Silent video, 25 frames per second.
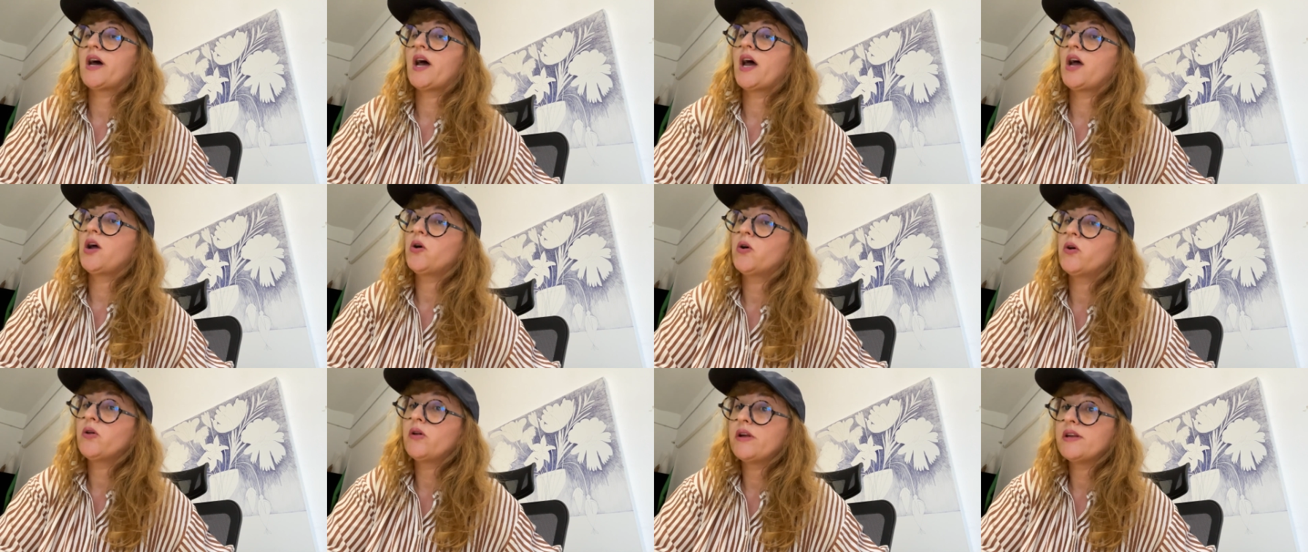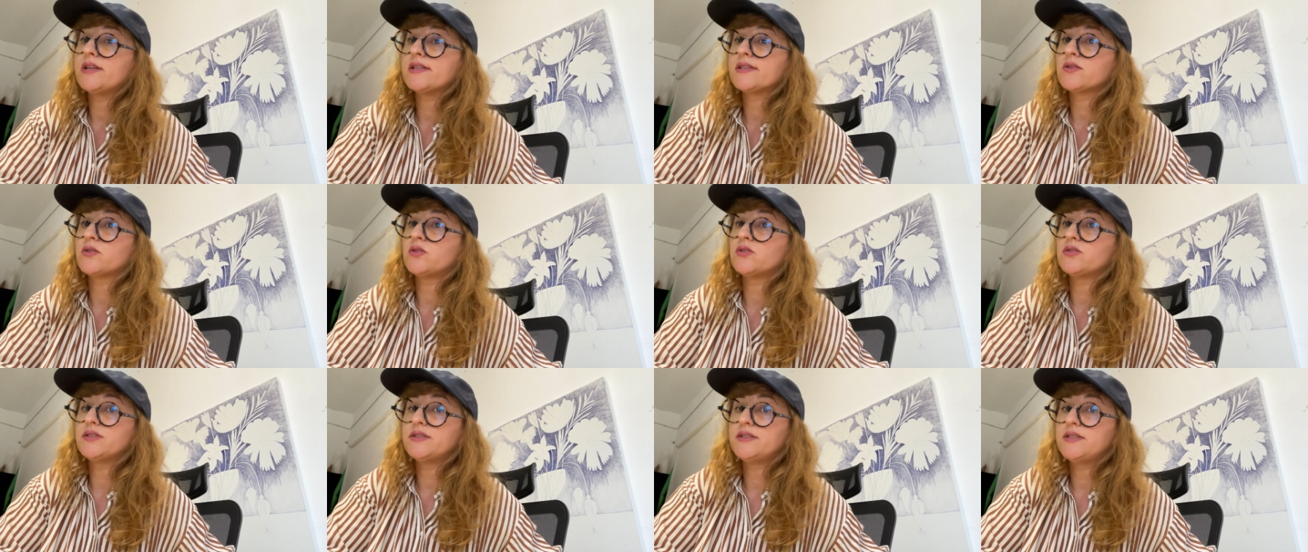I always
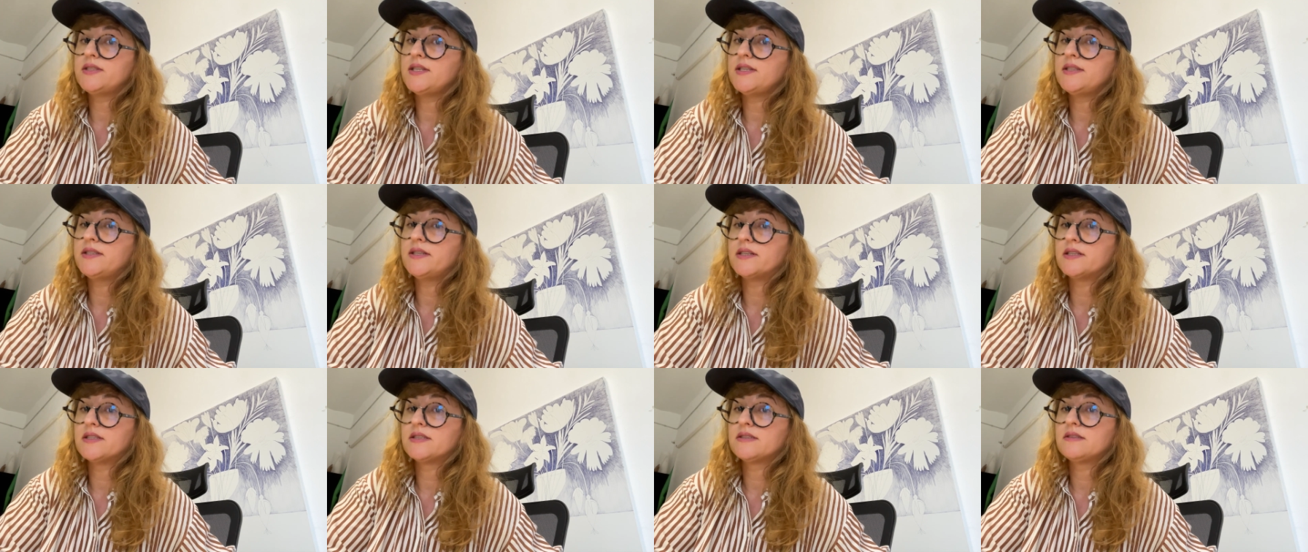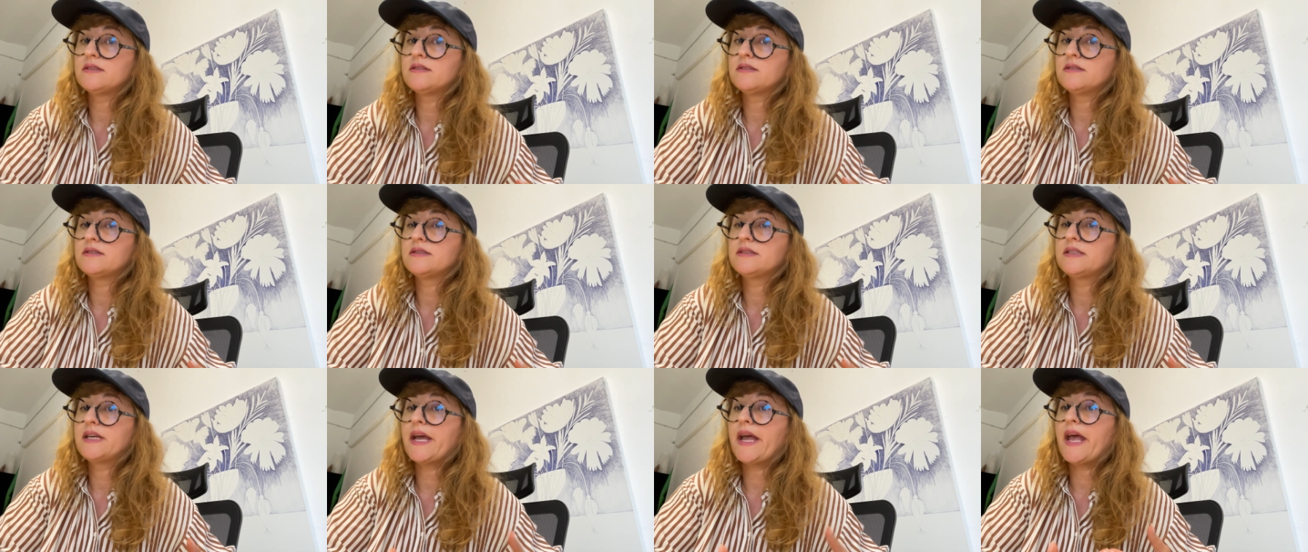consider
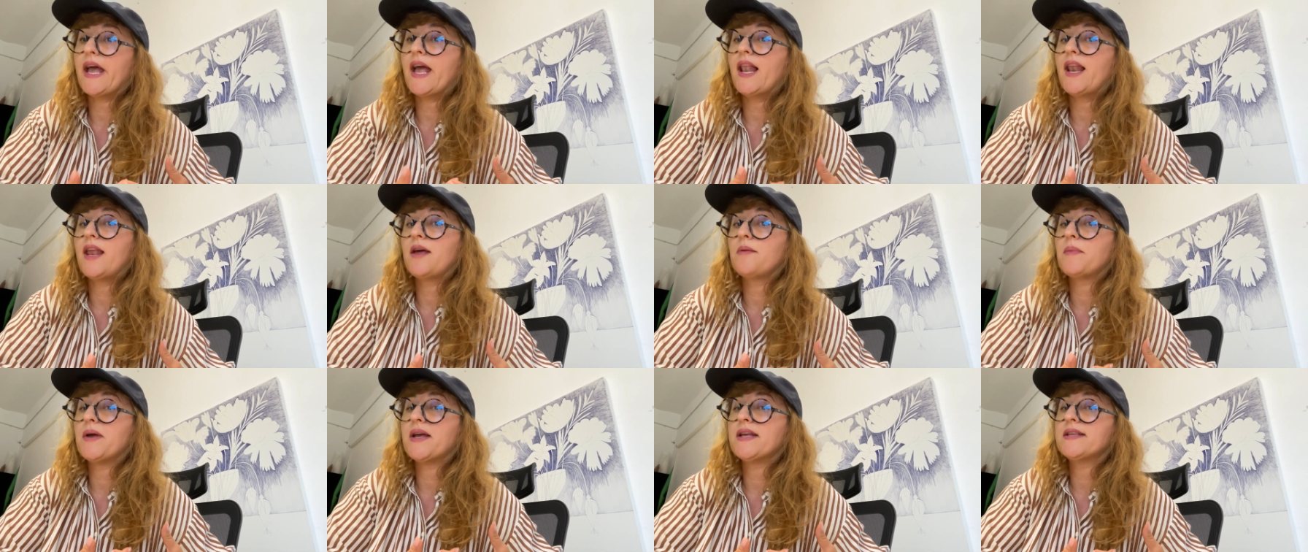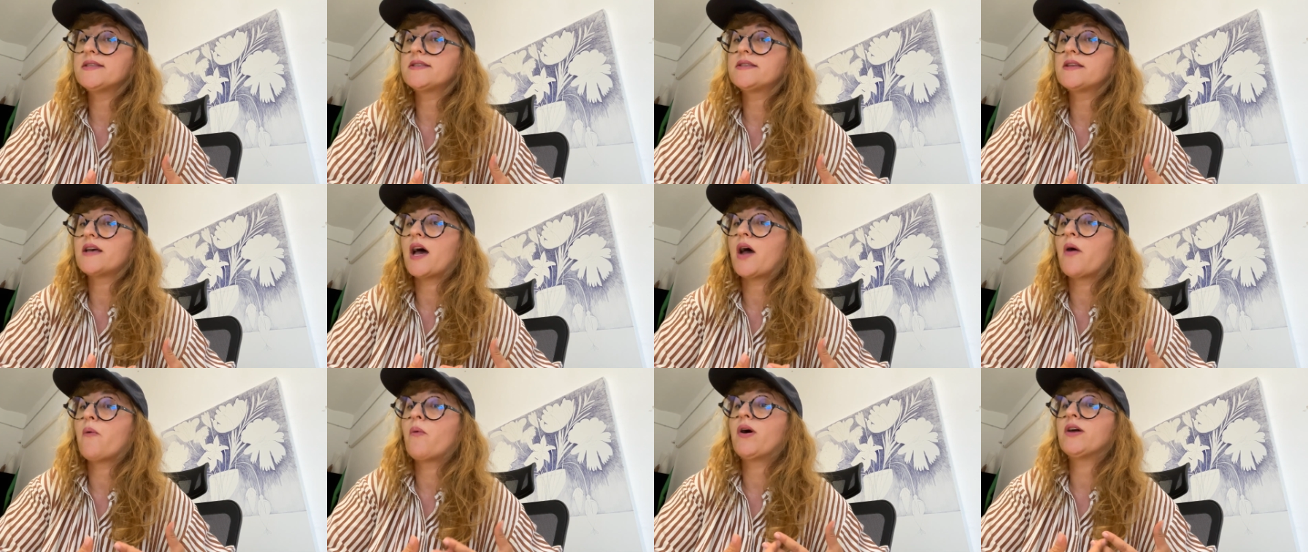the elements
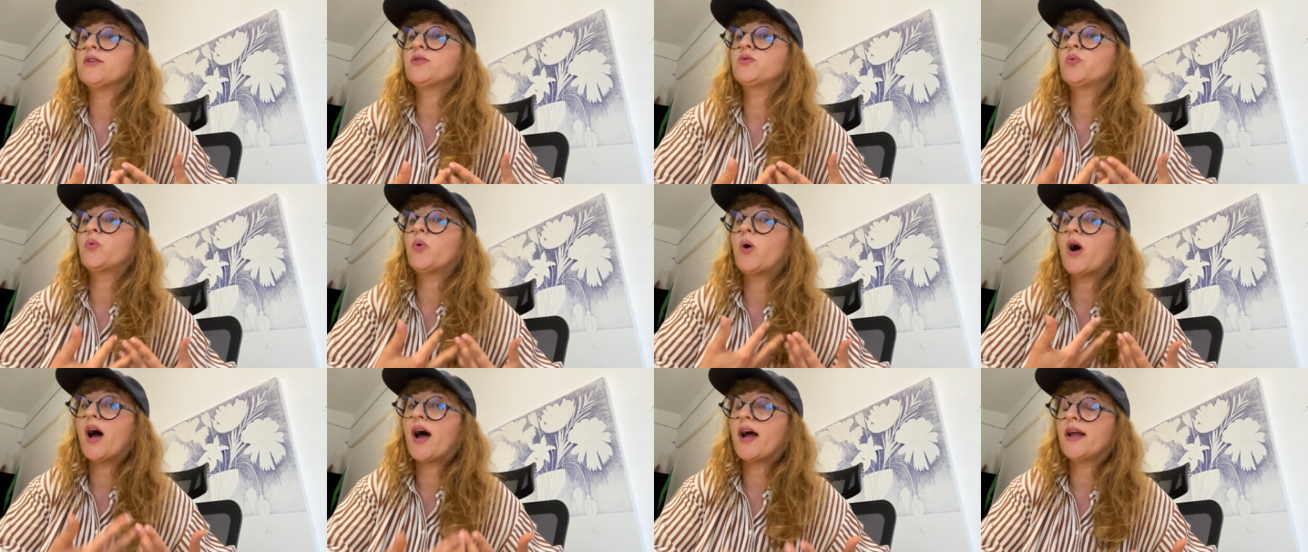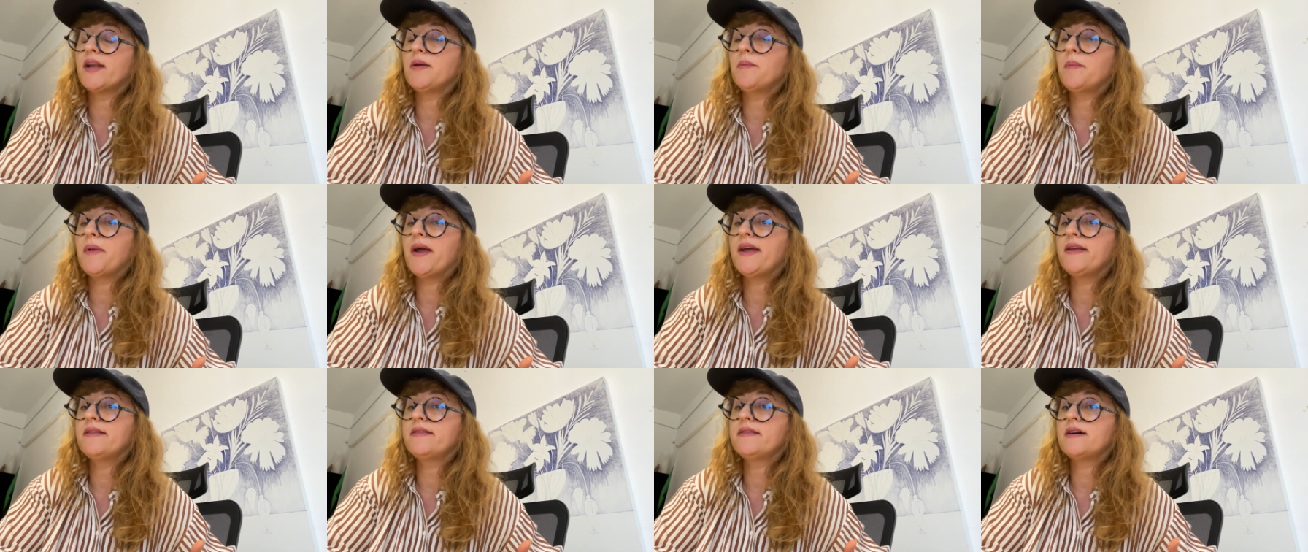I want to
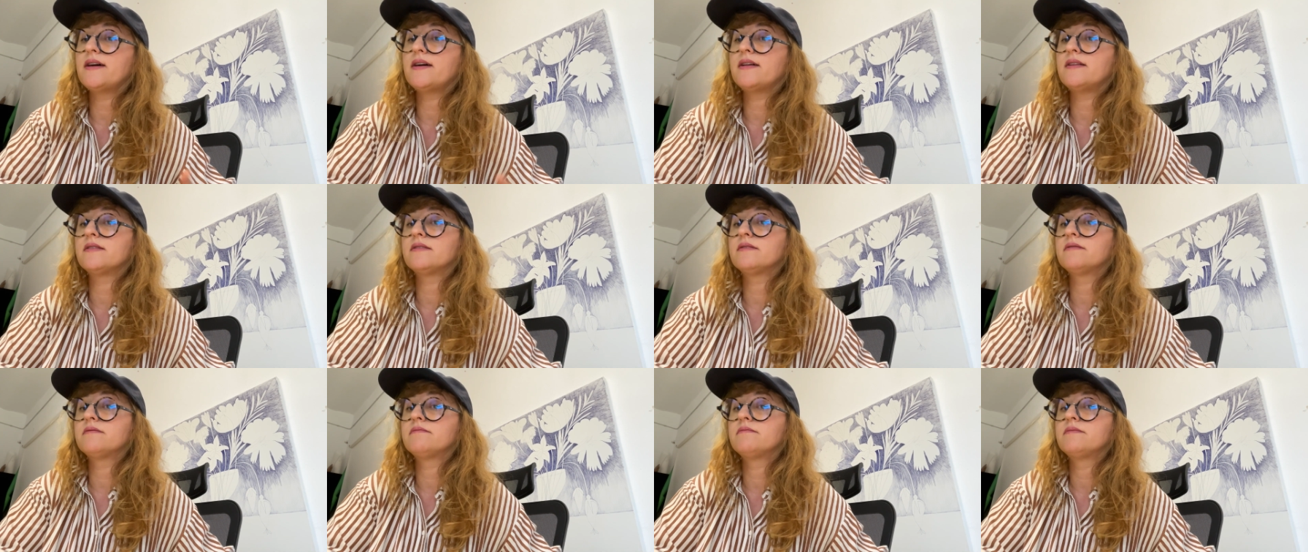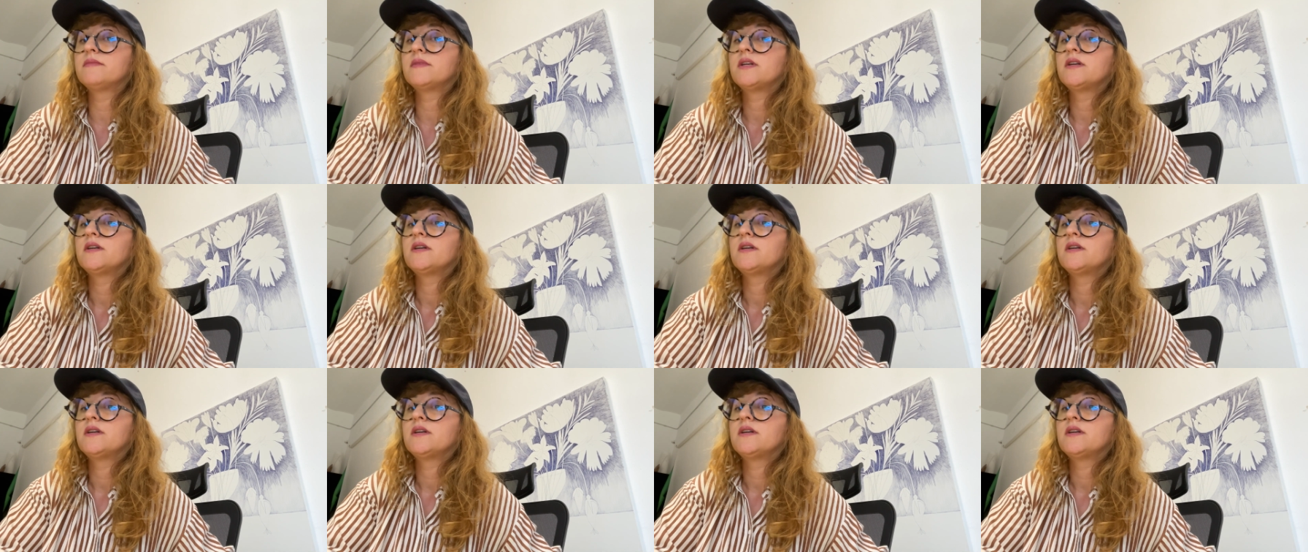animate and